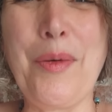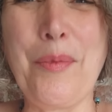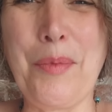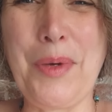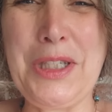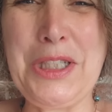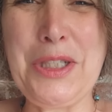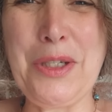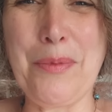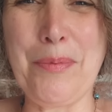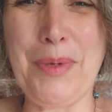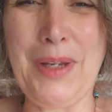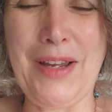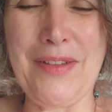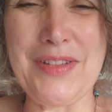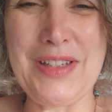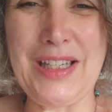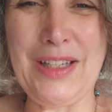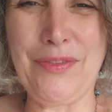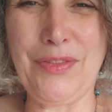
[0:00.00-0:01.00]
we should be able
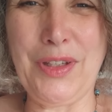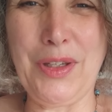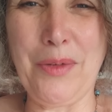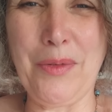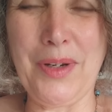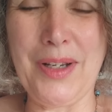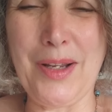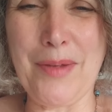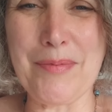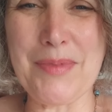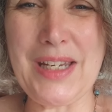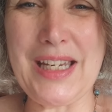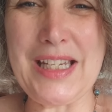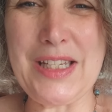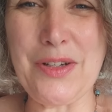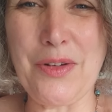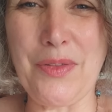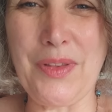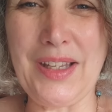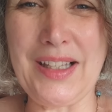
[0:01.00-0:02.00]
to give you an
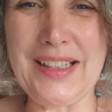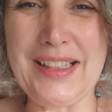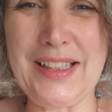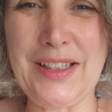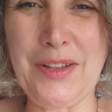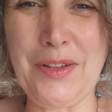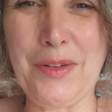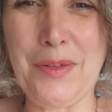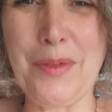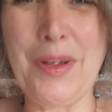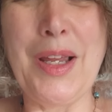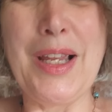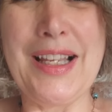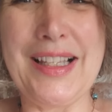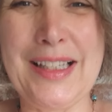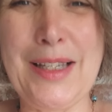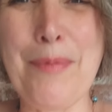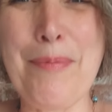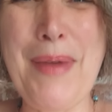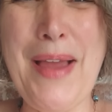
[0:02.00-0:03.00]
update on that soon.
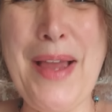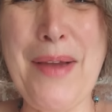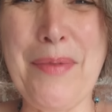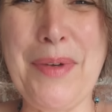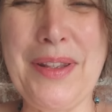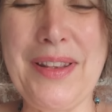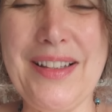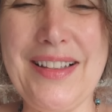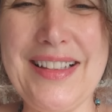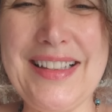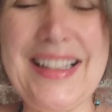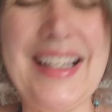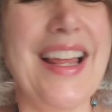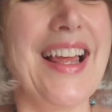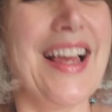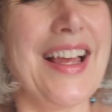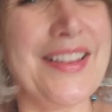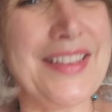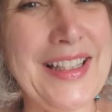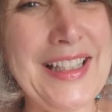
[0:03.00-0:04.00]
So bear with us.
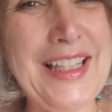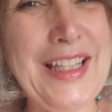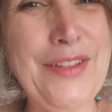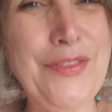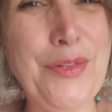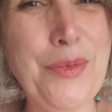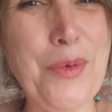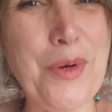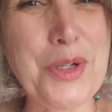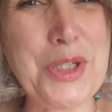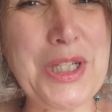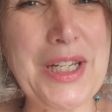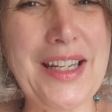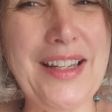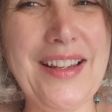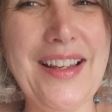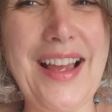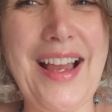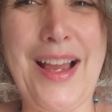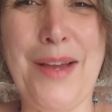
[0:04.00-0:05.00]
Thank you for
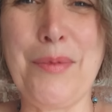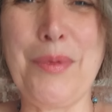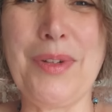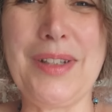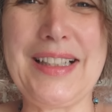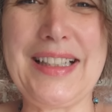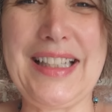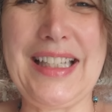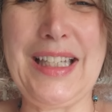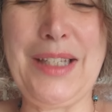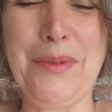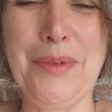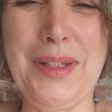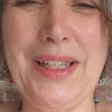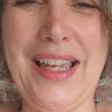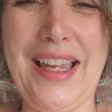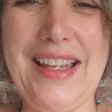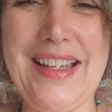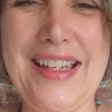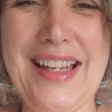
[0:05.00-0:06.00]
watching, and we'll see you
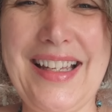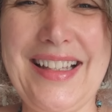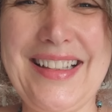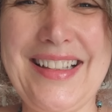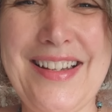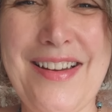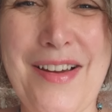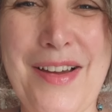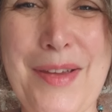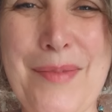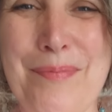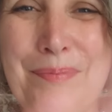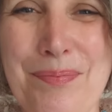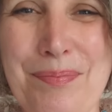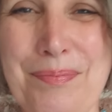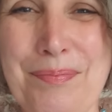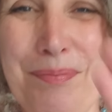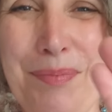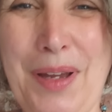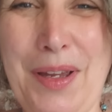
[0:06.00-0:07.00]
again next time.
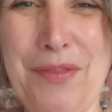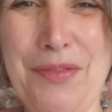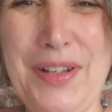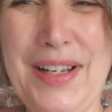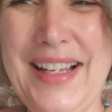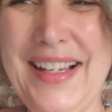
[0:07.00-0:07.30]
Bye for